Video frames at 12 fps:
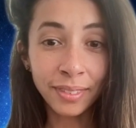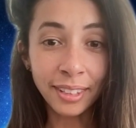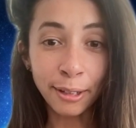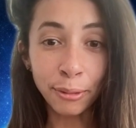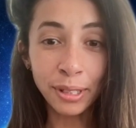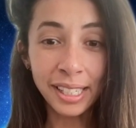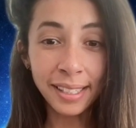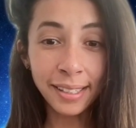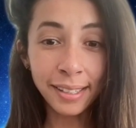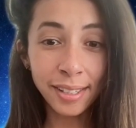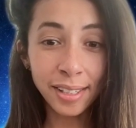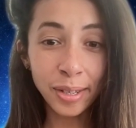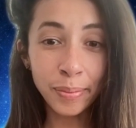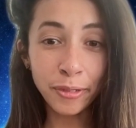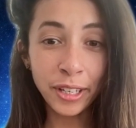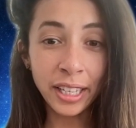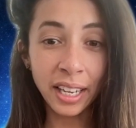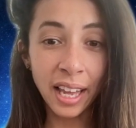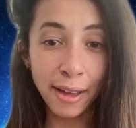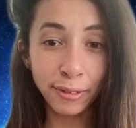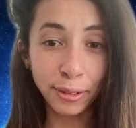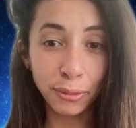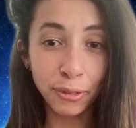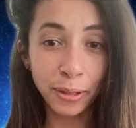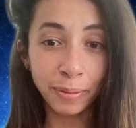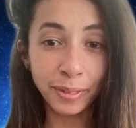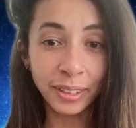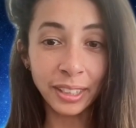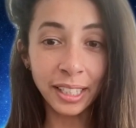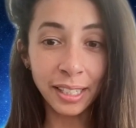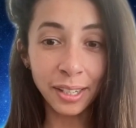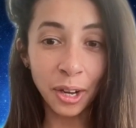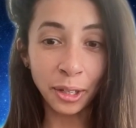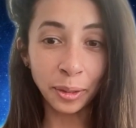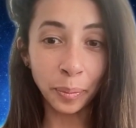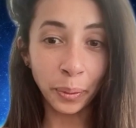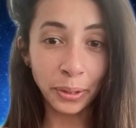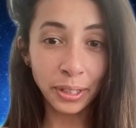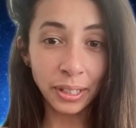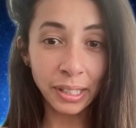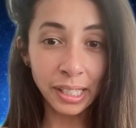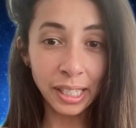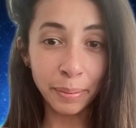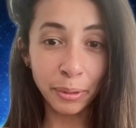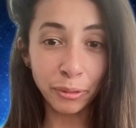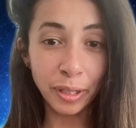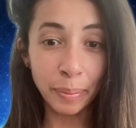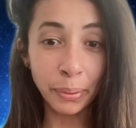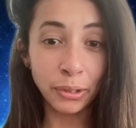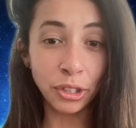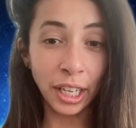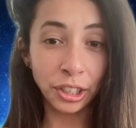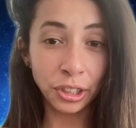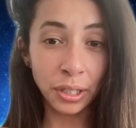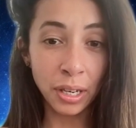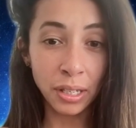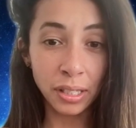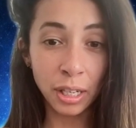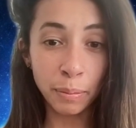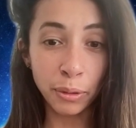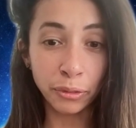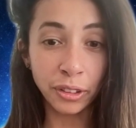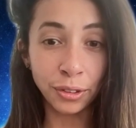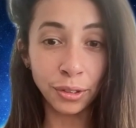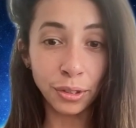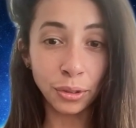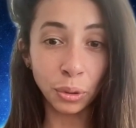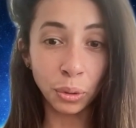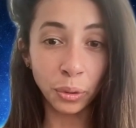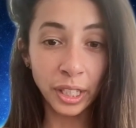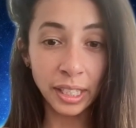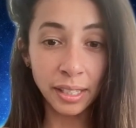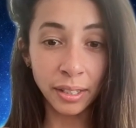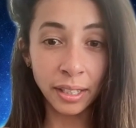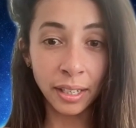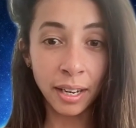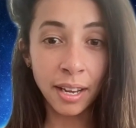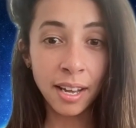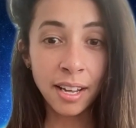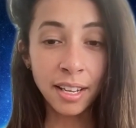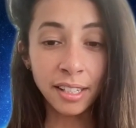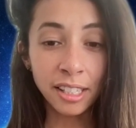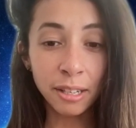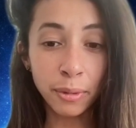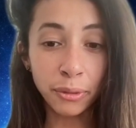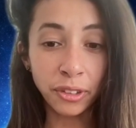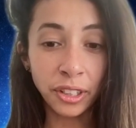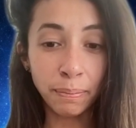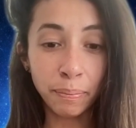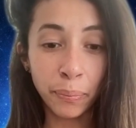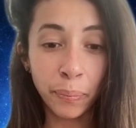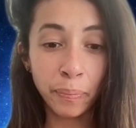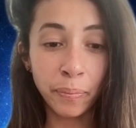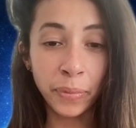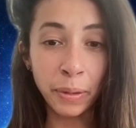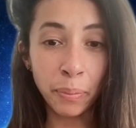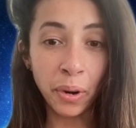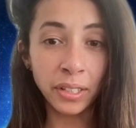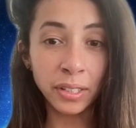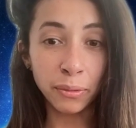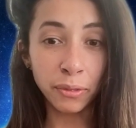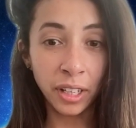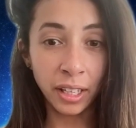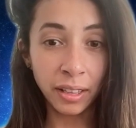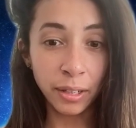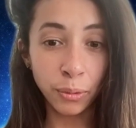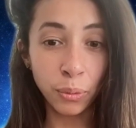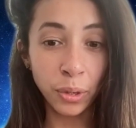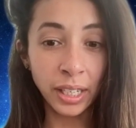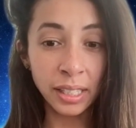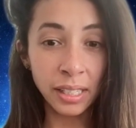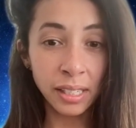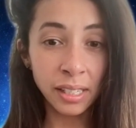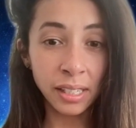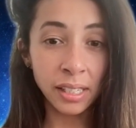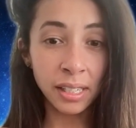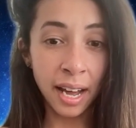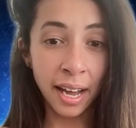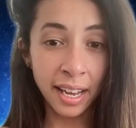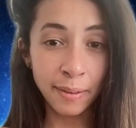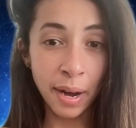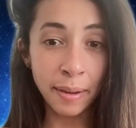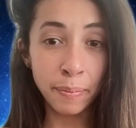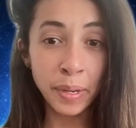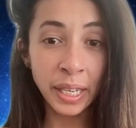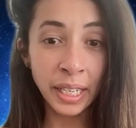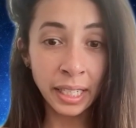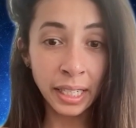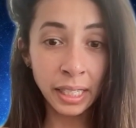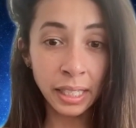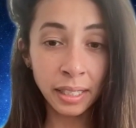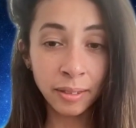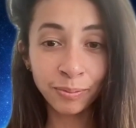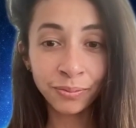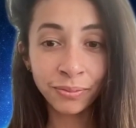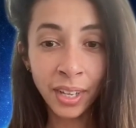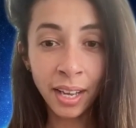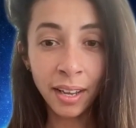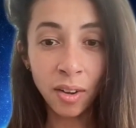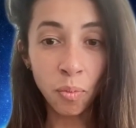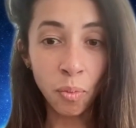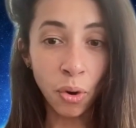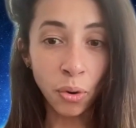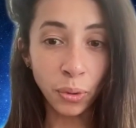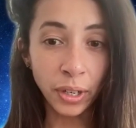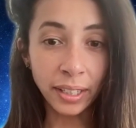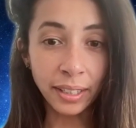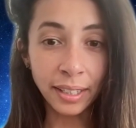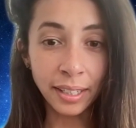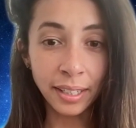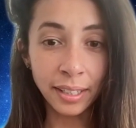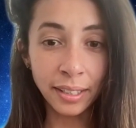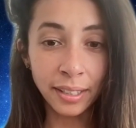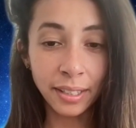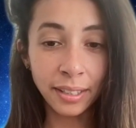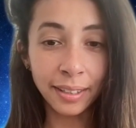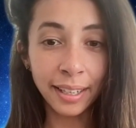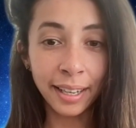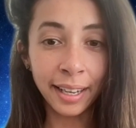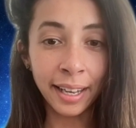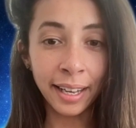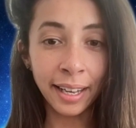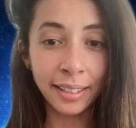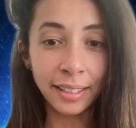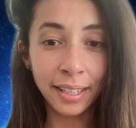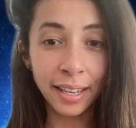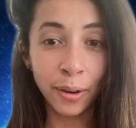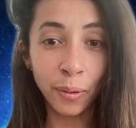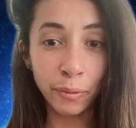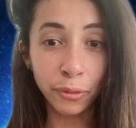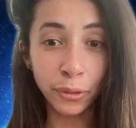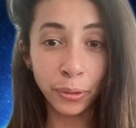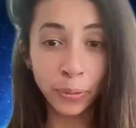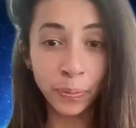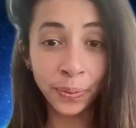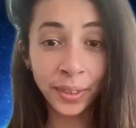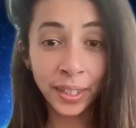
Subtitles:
there was still something left from this other person, some of the projection and some of the stories and some of the parts of him that were inside my beingness. More work needed, and I went through.